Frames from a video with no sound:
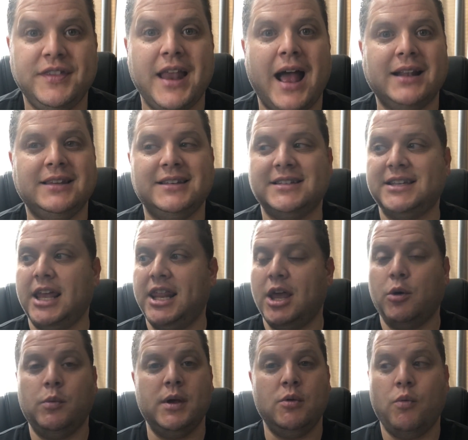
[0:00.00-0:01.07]
Not to say
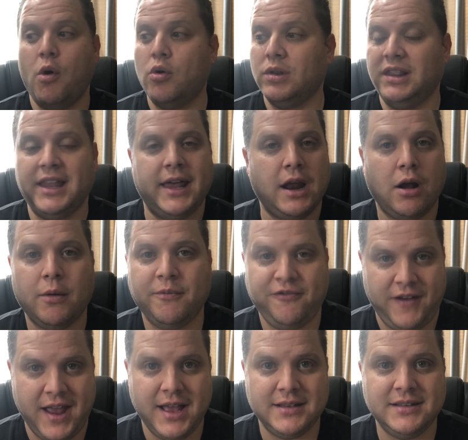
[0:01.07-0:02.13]
that we won't let our
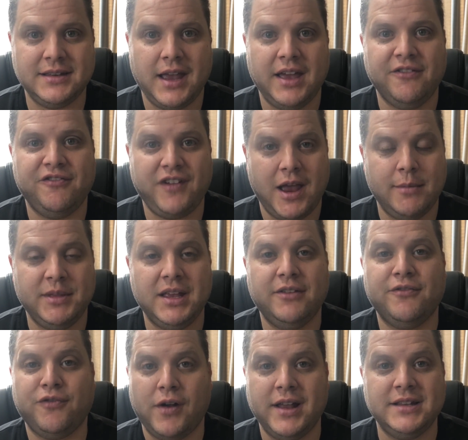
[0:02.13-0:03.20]
fans and family
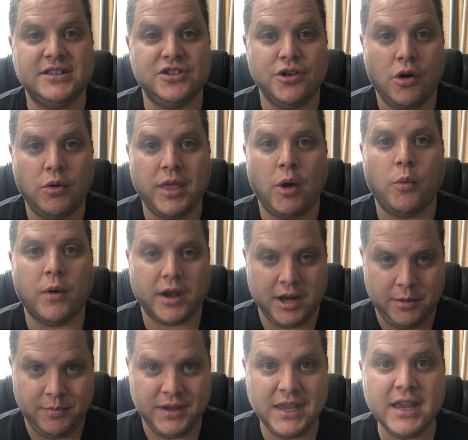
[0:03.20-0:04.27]
and friends know that we're
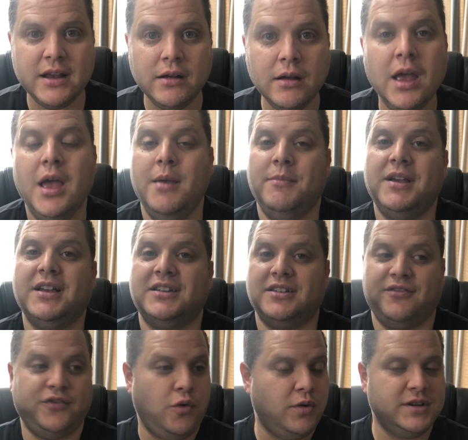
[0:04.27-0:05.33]
going to be here because,
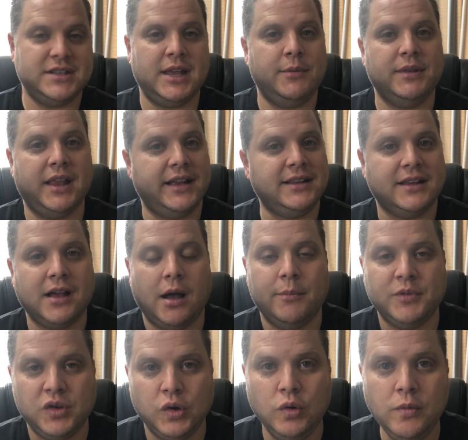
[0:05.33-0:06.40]
of course, they would like to
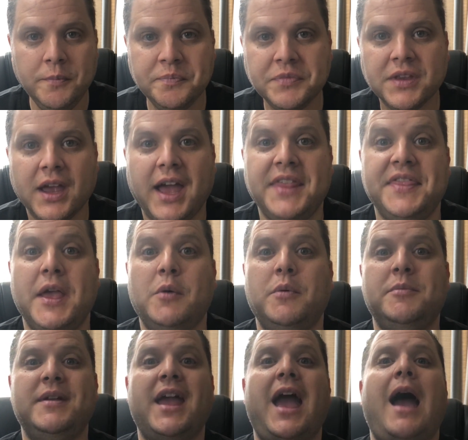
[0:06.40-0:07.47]
come too and they
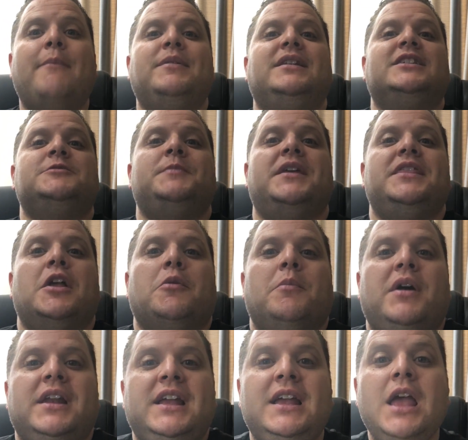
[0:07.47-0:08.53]
would be happy to spend their
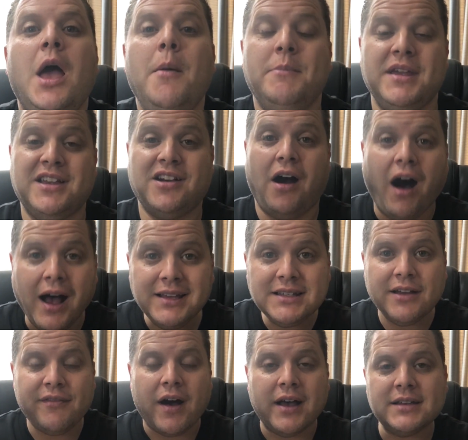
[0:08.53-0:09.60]
money
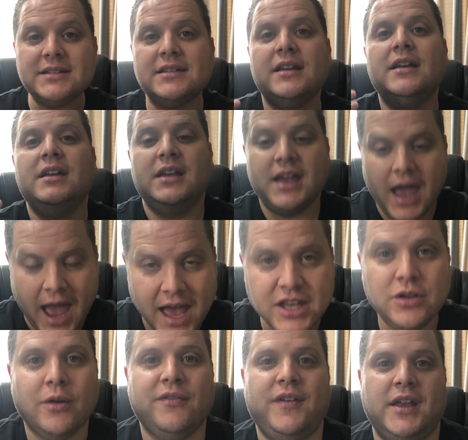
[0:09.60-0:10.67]
because of us
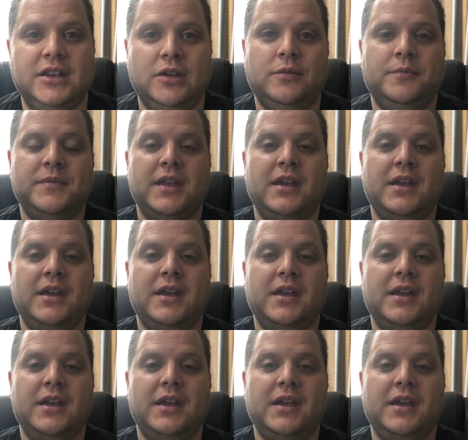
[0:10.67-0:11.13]
at your venue.